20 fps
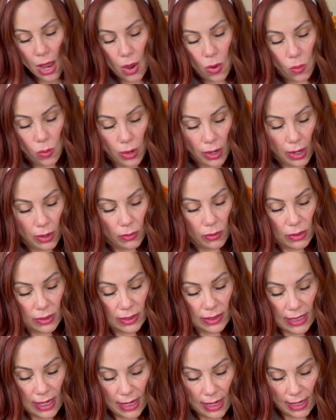What I will
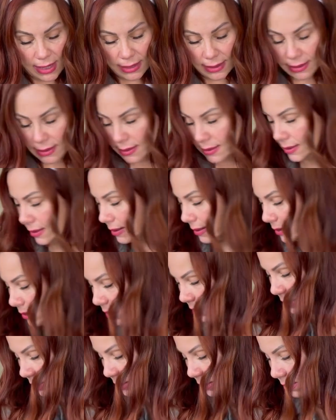say is this
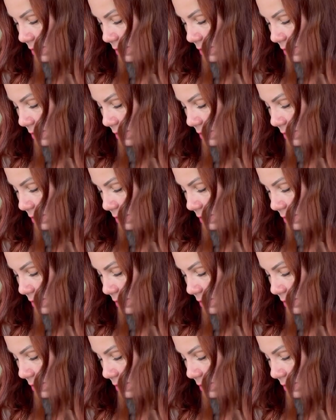is